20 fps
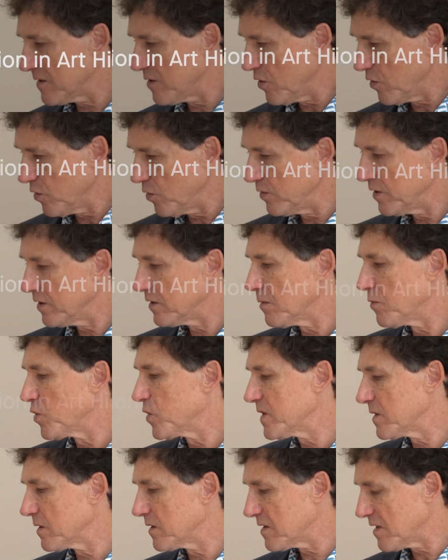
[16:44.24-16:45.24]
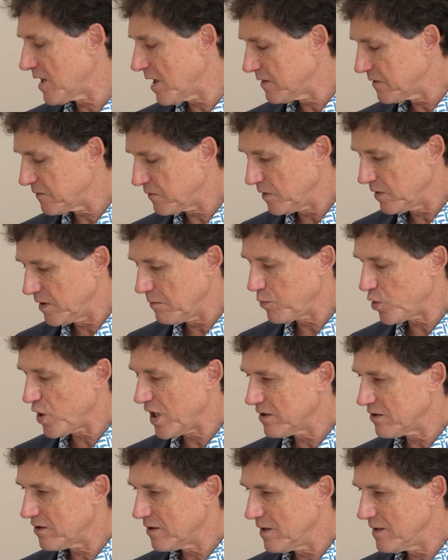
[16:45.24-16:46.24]
known and the most successful
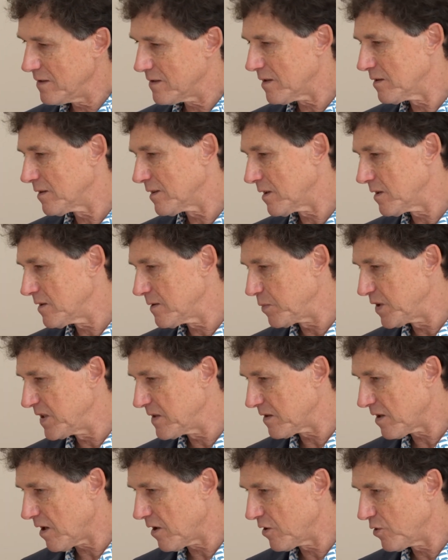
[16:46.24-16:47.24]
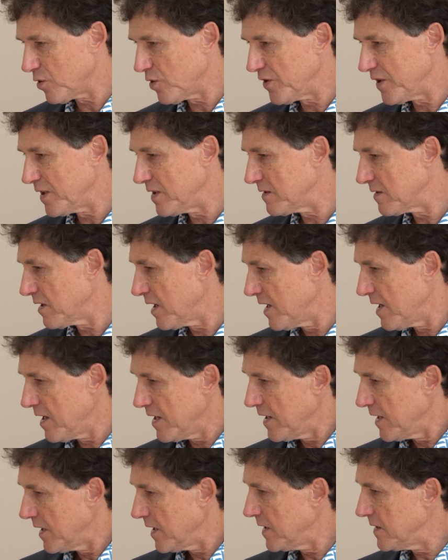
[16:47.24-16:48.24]
Impressionist, and there's Pissarro, and he's
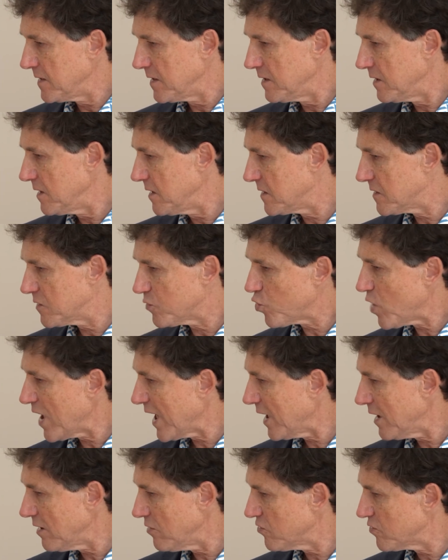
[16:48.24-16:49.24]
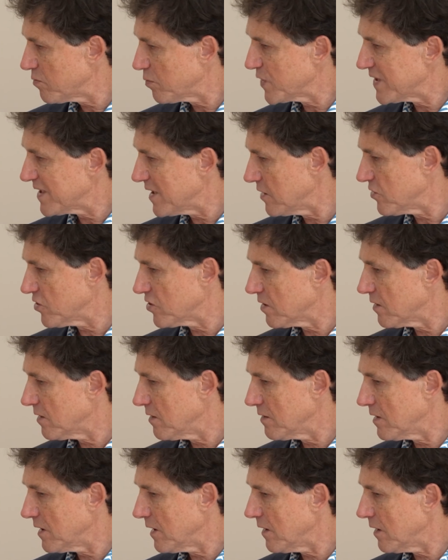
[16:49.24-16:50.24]
in this strange
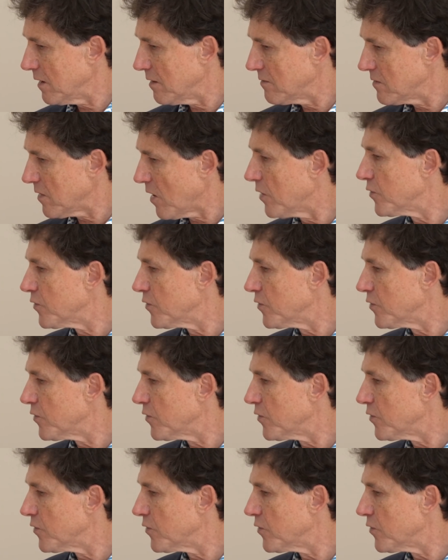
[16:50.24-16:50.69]
position and